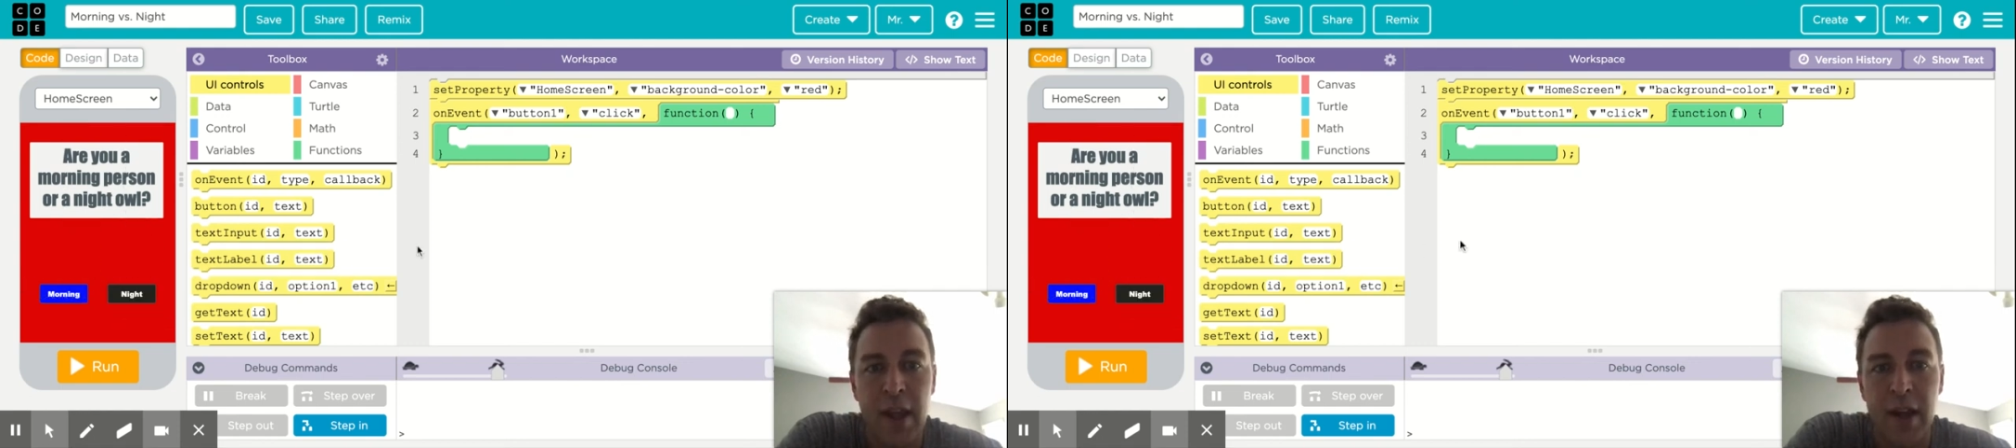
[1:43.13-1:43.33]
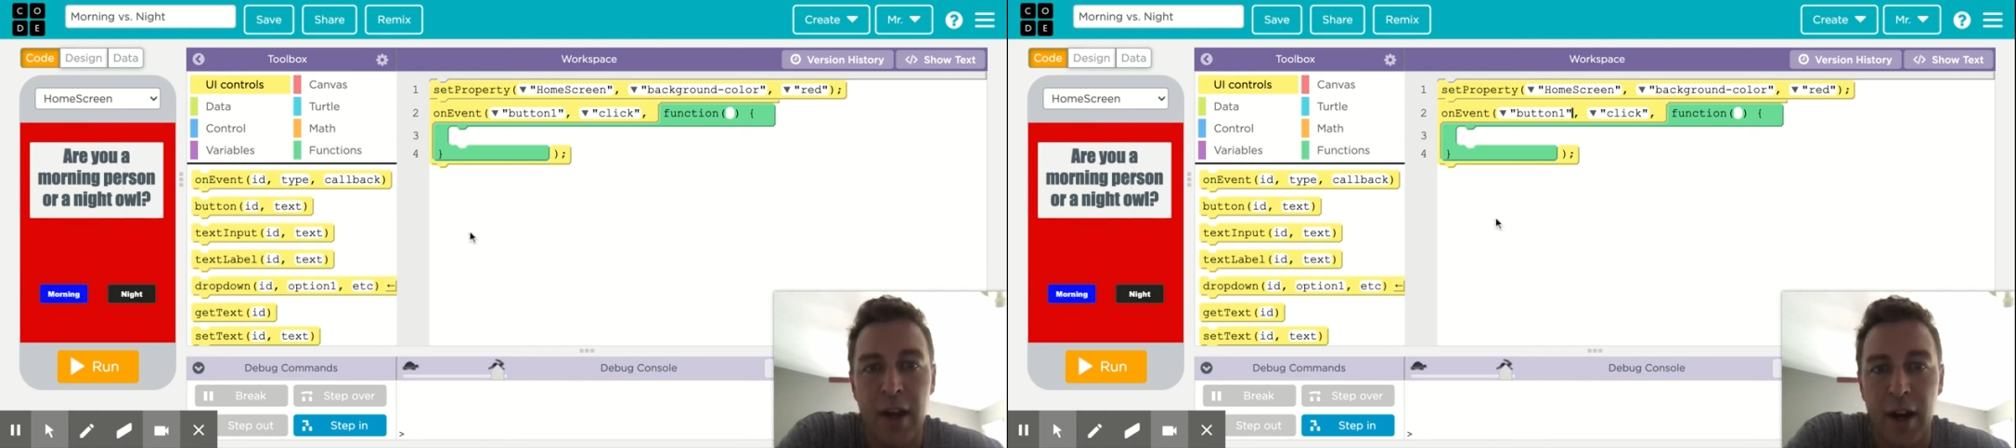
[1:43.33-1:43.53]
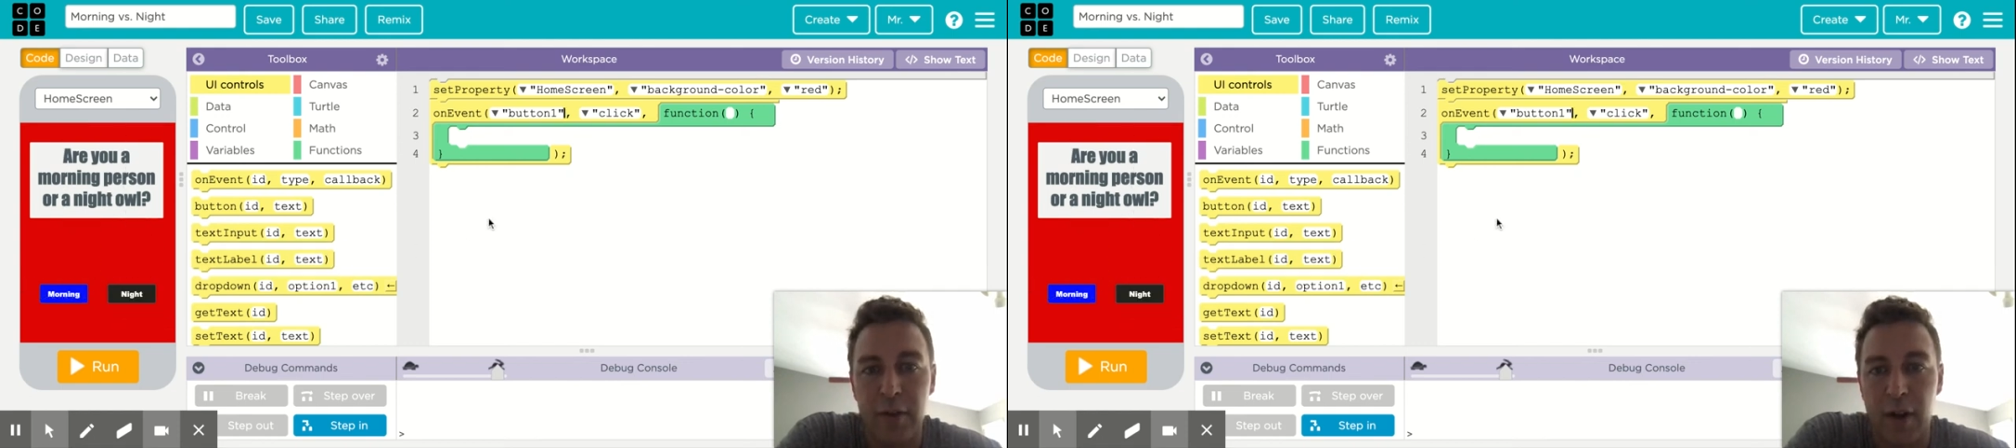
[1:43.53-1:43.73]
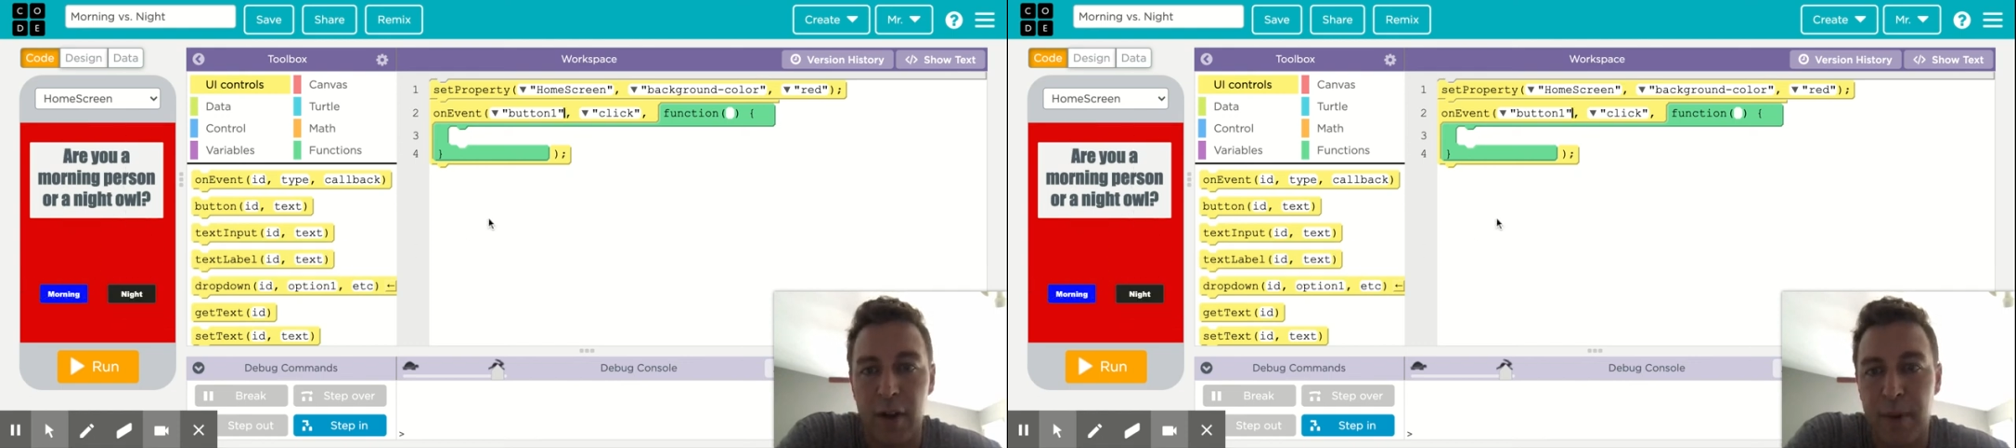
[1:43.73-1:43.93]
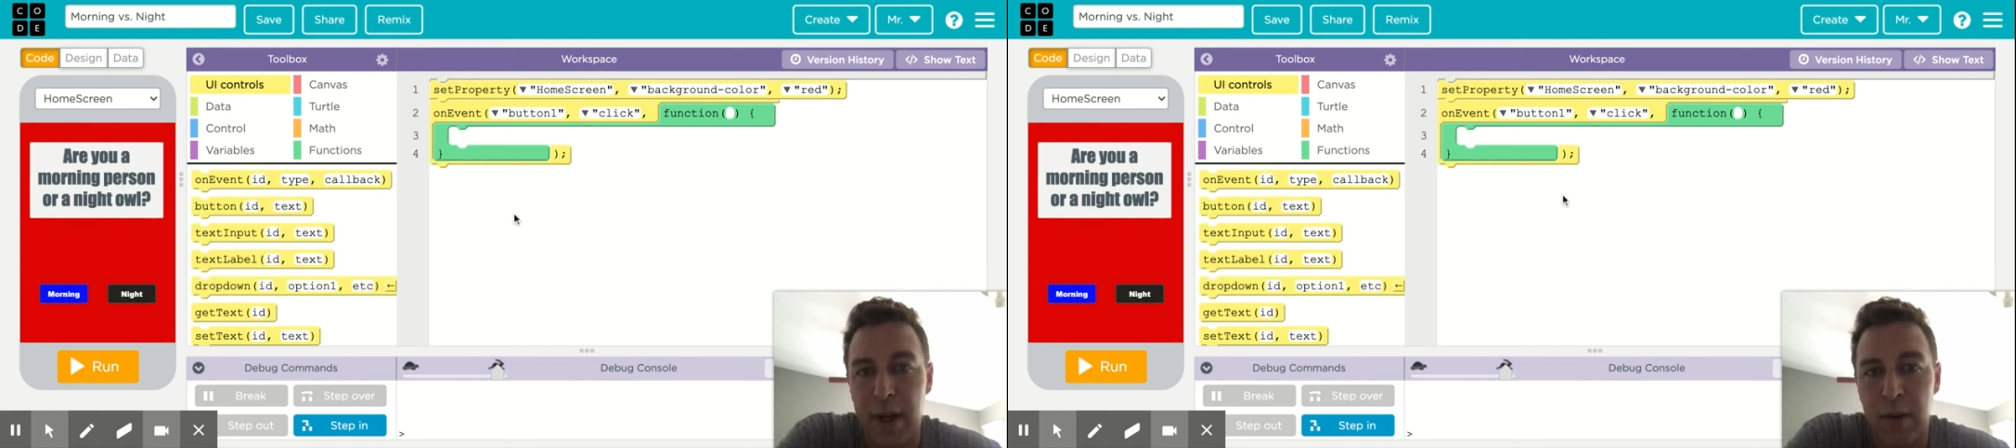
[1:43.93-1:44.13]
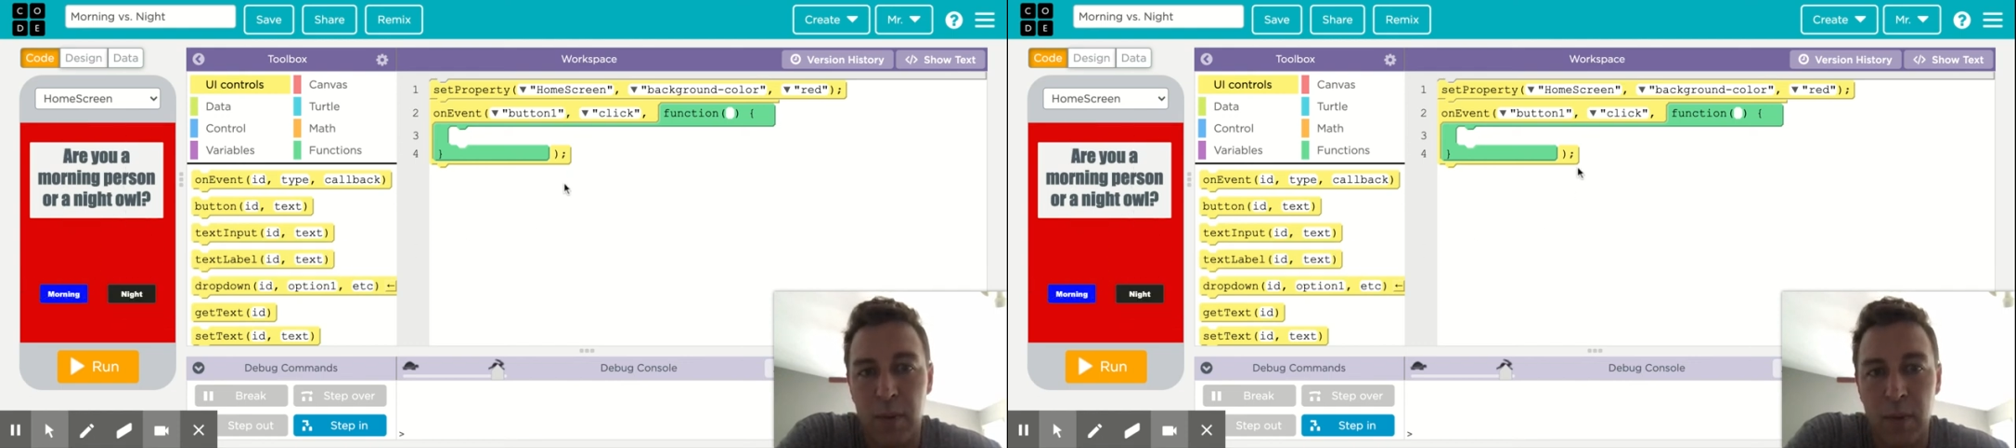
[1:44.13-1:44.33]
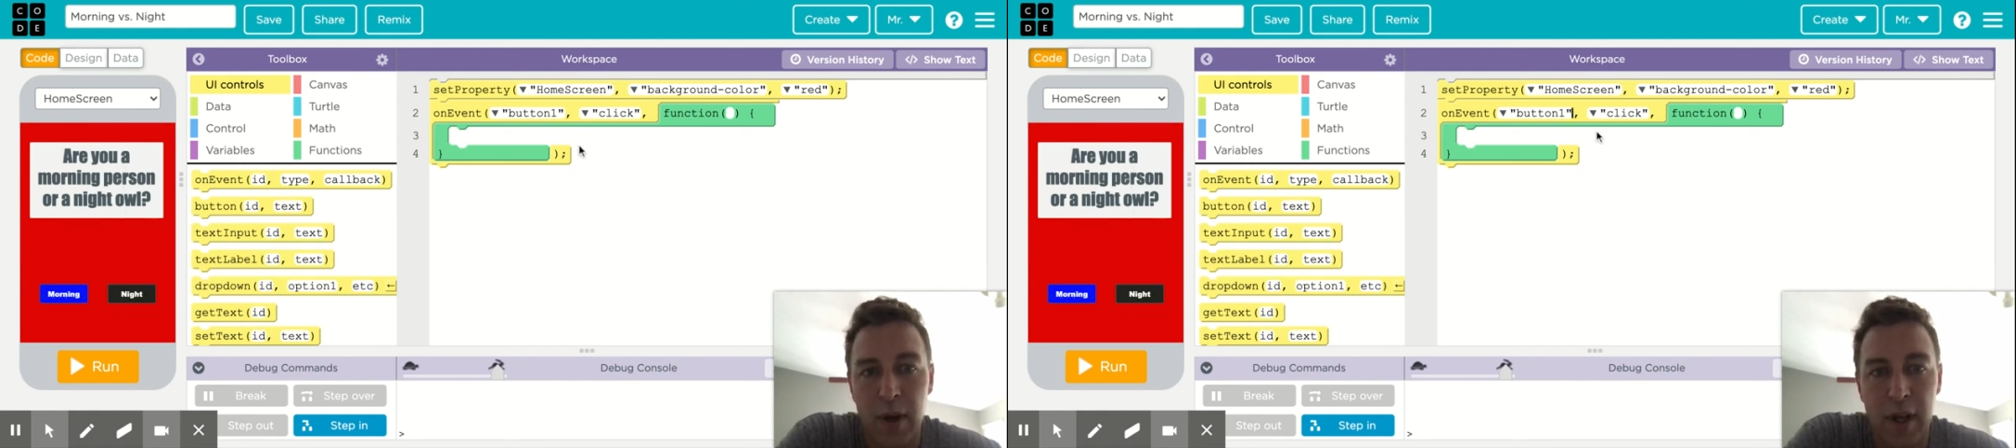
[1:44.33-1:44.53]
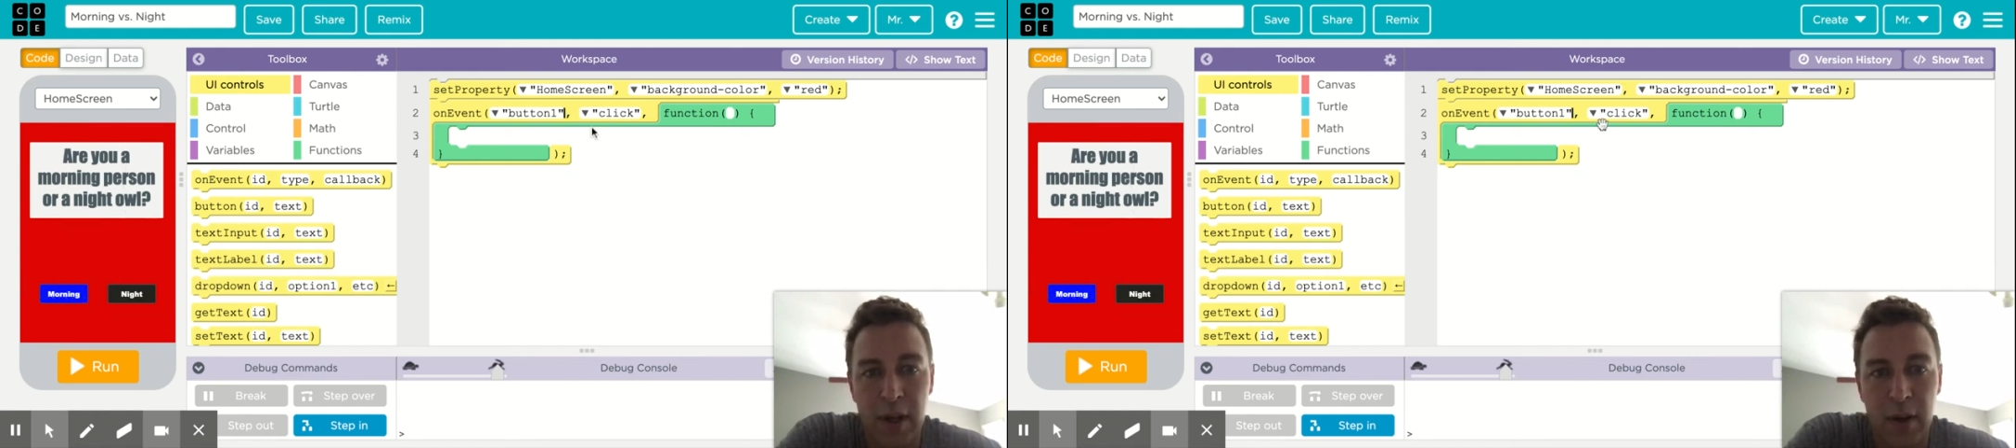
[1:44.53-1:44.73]
All right, so I have button
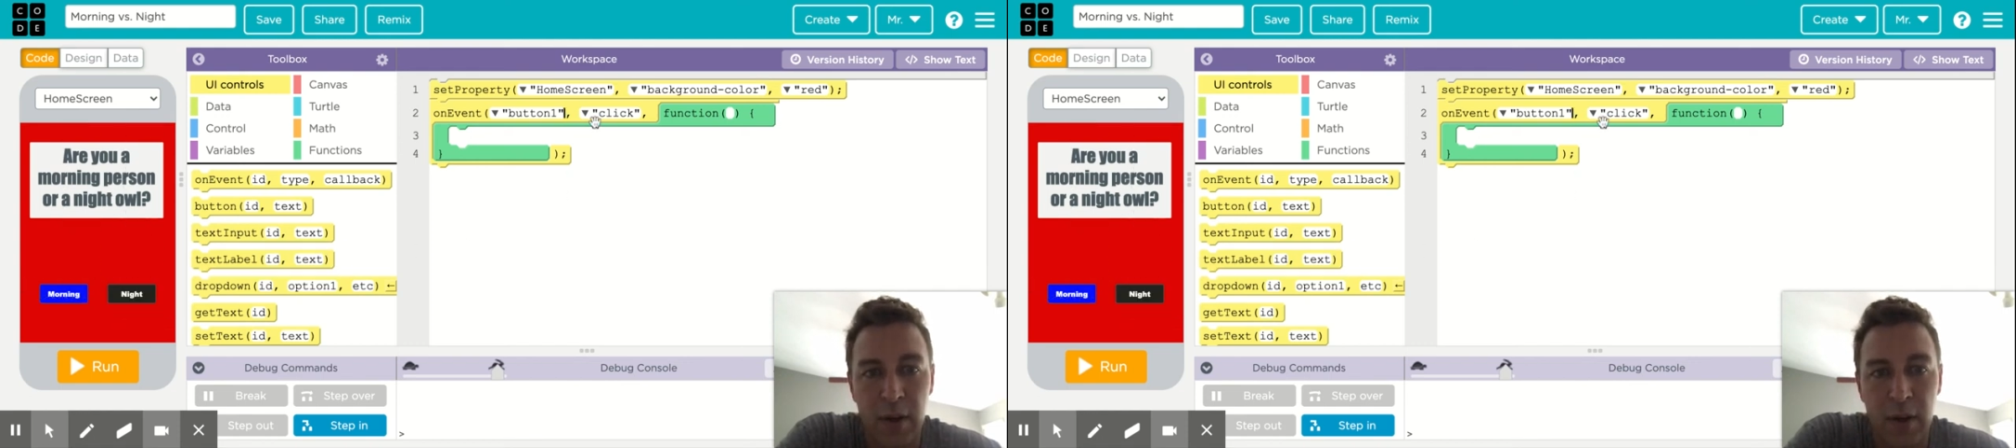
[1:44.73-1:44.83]
one.